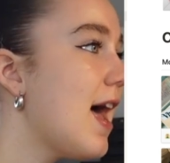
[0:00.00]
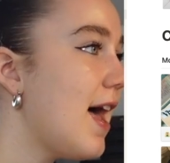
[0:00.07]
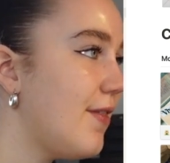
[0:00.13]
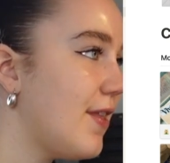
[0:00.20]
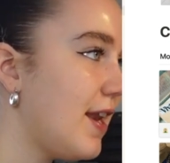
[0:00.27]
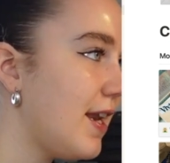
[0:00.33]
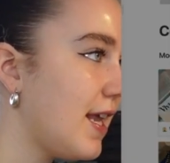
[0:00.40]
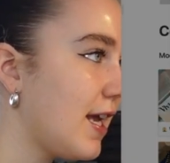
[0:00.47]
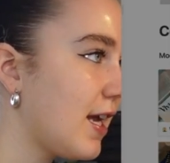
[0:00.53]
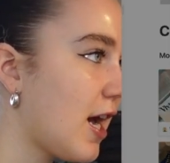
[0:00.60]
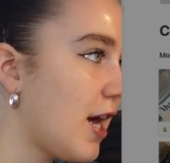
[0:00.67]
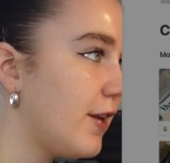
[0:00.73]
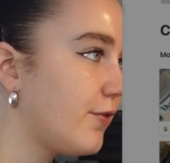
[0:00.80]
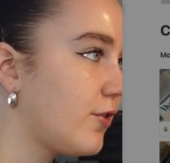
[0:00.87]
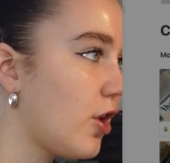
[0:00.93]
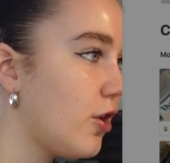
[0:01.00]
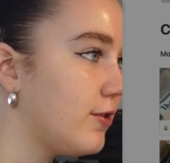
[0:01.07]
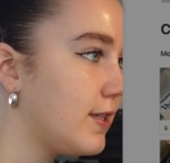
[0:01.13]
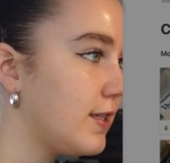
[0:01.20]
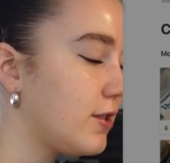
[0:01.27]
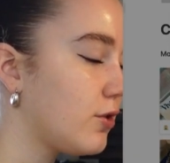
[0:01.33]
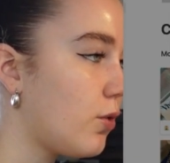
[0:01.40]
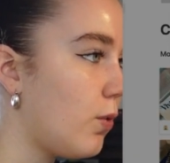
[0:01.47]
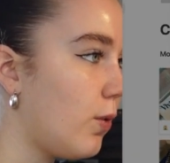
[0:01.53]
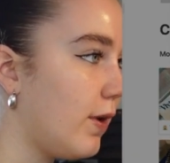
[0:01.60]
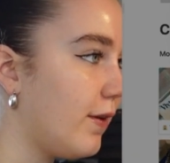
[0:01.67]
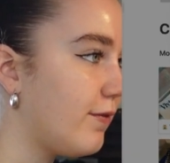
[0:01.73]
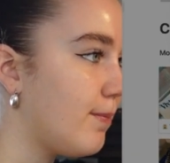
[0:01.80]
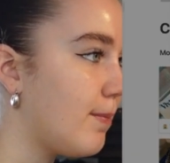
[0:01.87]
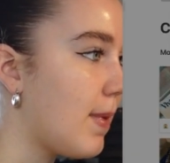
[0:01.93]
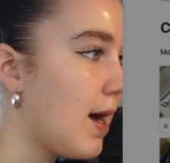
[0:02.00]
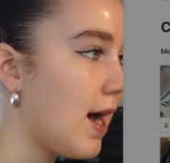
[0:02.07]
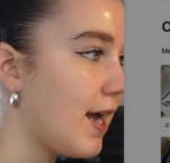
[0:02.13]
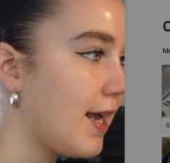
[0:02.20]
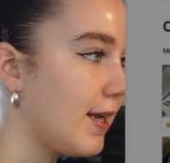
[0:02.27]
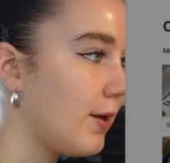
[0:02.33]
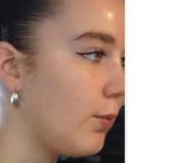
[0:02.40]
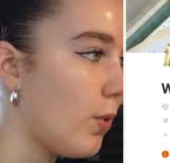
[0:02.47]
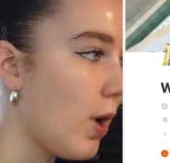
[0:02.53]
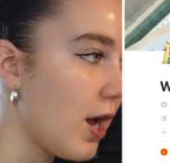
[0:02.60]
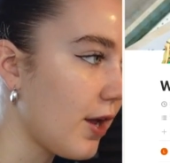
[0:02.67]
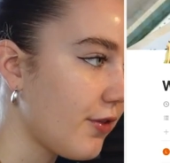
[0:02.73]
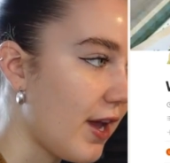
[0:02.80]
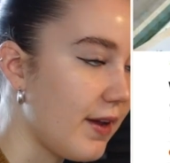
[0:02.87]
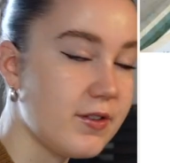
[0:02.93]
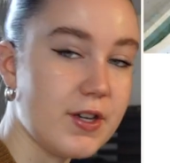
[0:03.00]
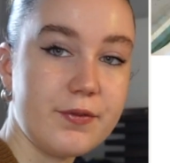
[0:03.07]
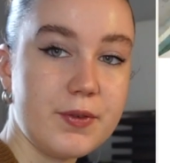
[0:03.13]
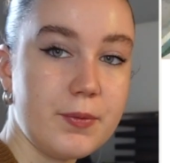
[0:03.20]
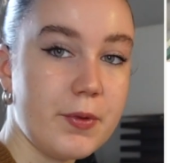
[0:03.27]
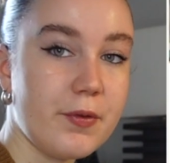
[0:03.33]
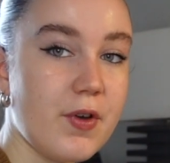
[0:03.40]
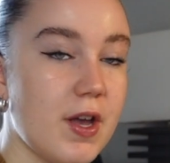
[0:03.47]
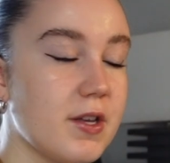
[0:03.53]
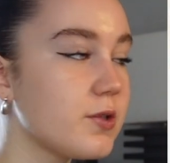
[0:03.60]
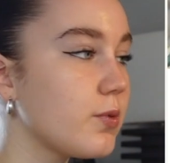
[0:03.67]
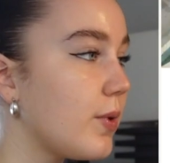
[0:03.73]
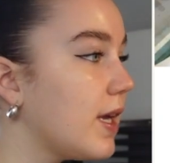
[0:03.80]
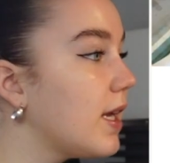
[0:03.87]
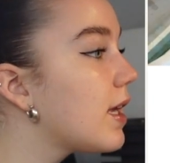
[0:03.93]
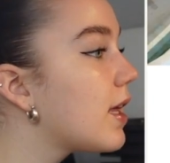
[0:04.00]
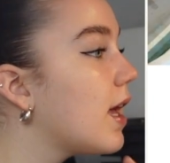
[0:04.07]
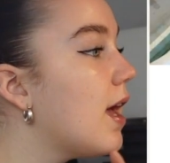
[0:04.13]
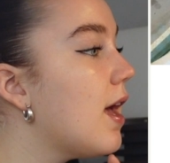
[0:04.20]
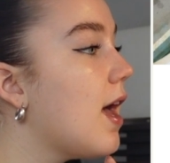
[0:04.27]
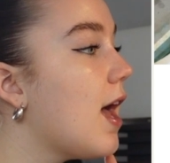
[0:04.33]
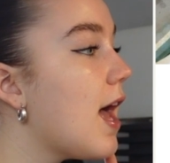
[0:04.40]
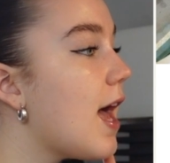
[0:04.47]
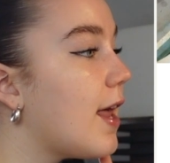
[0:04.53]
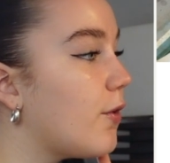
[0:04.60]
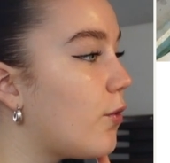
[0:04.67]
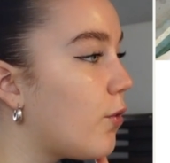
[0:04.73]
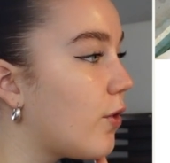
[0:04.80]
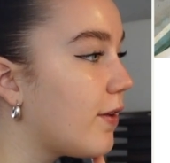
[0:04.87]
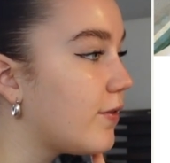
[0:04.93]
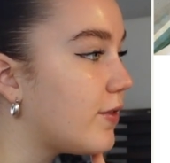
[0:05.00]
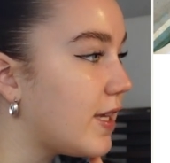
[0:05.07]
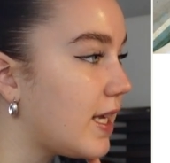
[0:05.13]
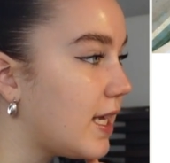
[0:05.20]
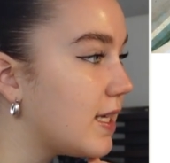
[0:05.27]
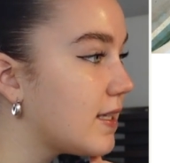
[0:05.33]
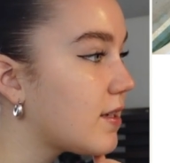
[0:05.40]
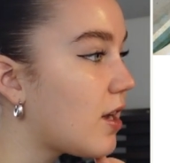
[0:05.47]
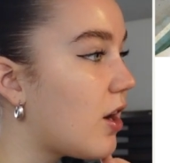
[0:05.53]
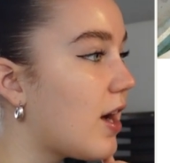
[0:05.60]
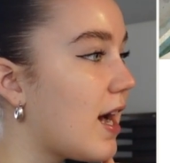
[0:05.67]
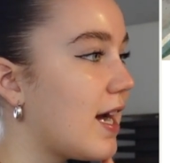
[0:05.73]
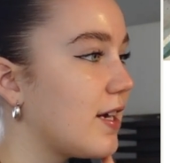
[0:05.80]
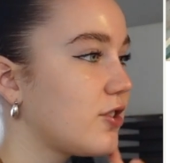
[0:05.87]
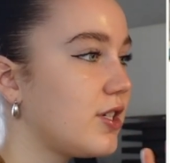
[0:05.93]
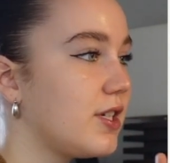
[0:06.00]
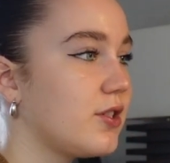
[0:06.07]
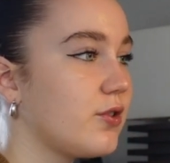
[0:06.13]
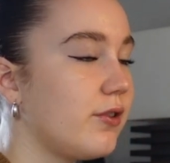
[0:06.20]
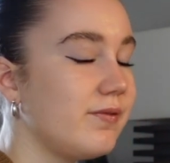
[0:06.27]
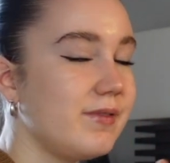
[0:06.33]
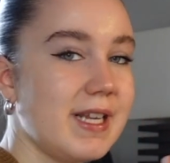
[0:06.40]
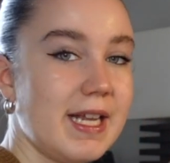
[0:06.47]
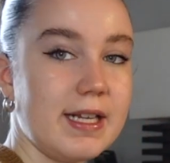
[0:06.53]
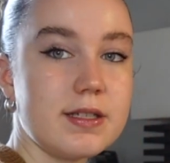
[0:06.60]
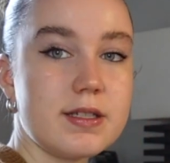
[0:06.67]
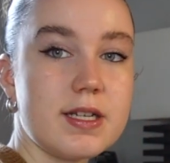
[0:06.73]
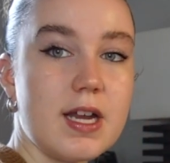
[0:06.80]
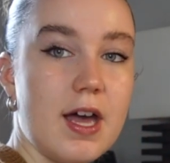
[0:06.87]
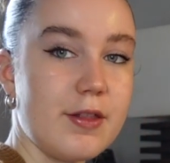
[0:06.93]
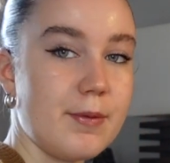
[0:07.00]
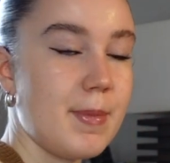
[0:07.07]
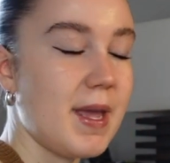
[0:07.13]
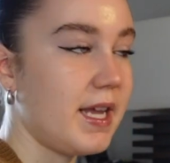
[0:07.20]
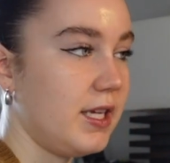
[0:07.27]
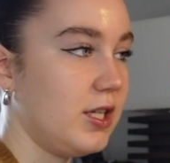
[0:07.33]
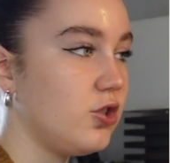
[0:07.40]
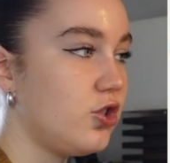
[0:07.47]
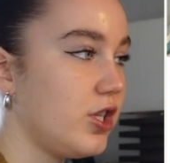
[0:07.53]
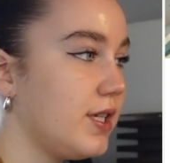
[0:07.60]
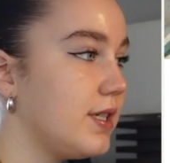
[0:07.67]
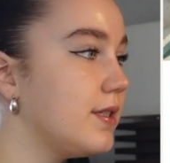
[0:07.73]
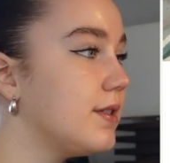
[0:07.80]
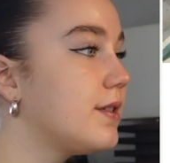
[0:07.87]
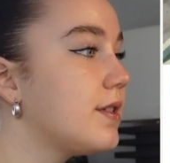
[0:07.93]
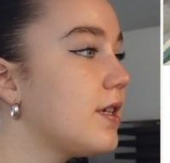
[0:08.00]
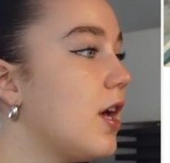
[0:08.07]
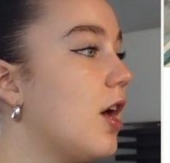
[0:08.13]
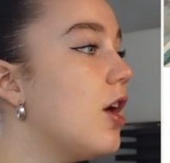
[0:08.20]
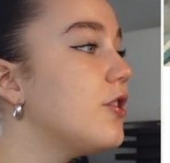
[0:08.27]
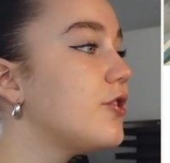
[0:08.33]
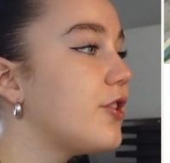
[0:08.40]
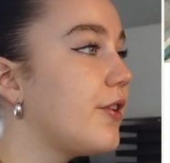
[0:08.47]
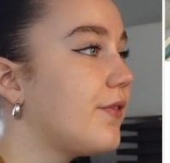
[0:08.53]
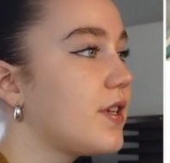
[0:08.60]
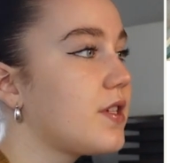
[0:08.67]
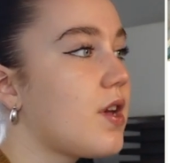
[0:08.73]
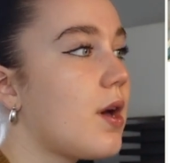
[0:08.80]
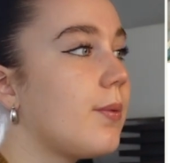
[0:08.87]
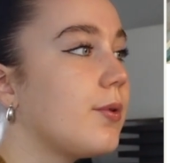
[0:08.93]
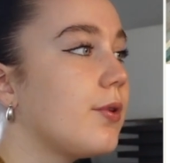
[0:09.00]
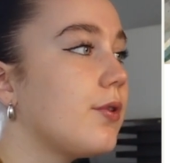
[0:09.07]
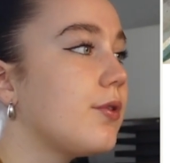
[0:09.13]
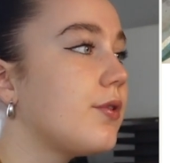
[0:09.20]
and then it kind of goes into all of my work that I've done from the first week, and all of these are actually sort of links to other pages. So for example,